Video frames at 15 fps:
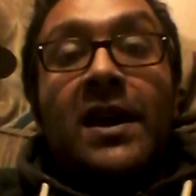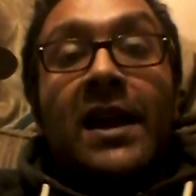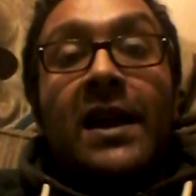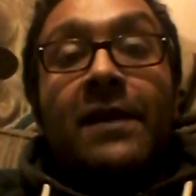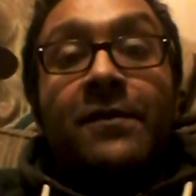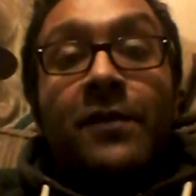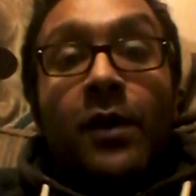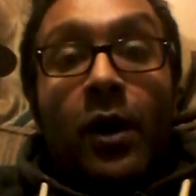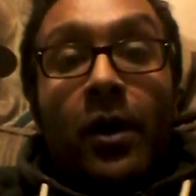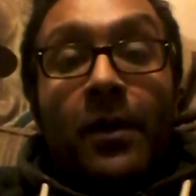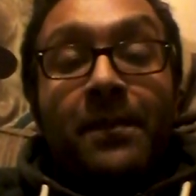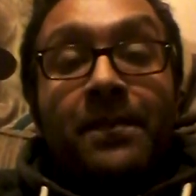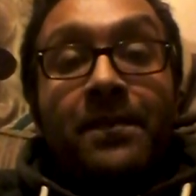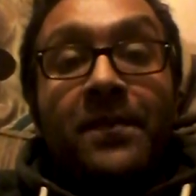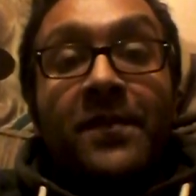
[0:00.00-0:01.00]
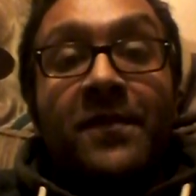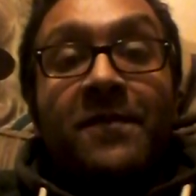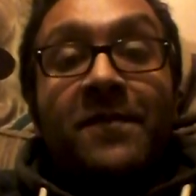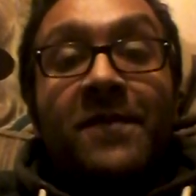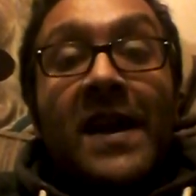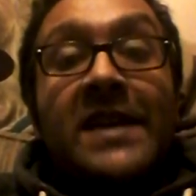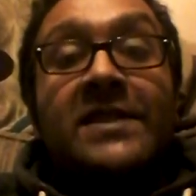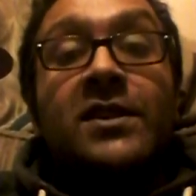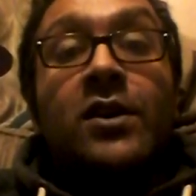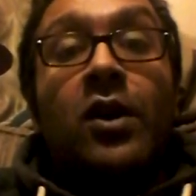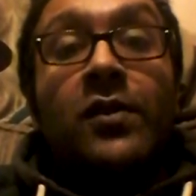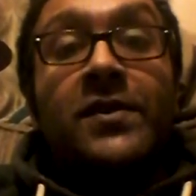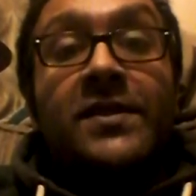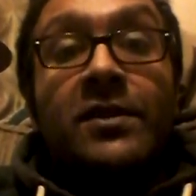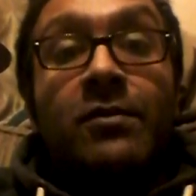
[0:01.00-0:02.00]
If not, face the
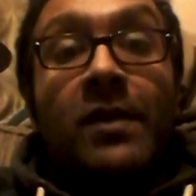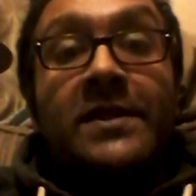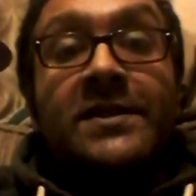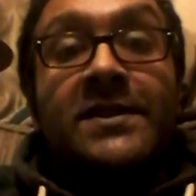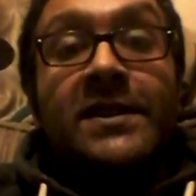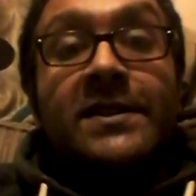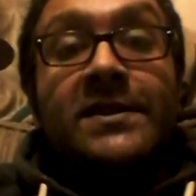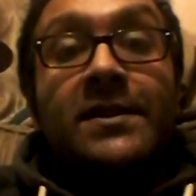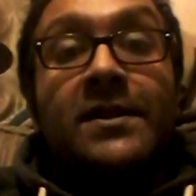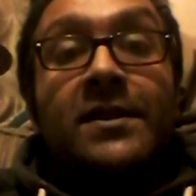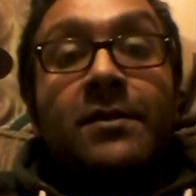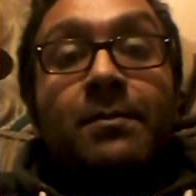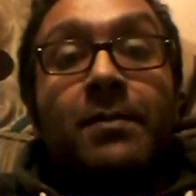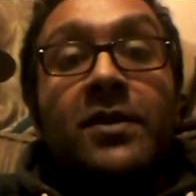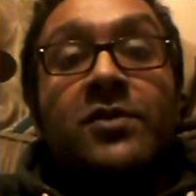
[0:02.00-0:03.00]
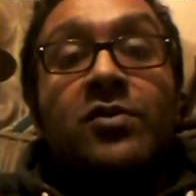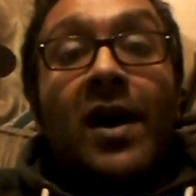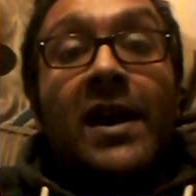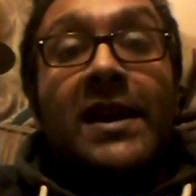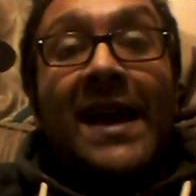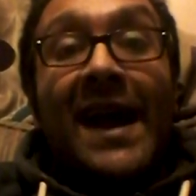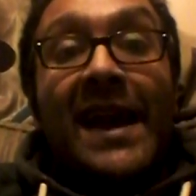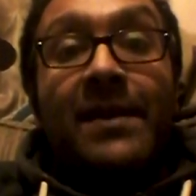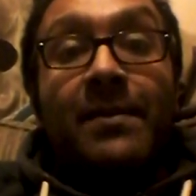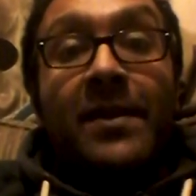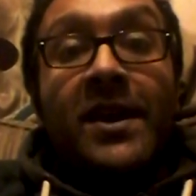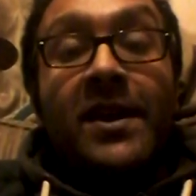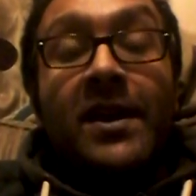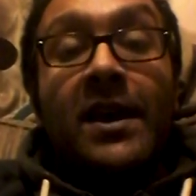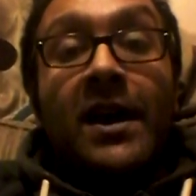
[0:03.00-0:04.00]
consequences. But try gag
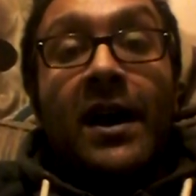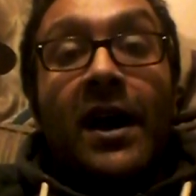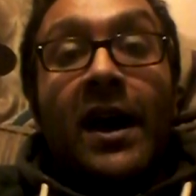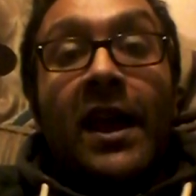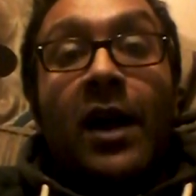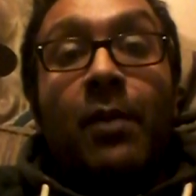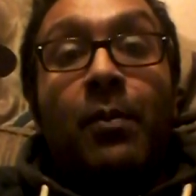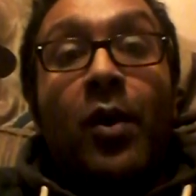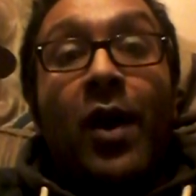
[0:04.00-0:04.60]
me, and I'll put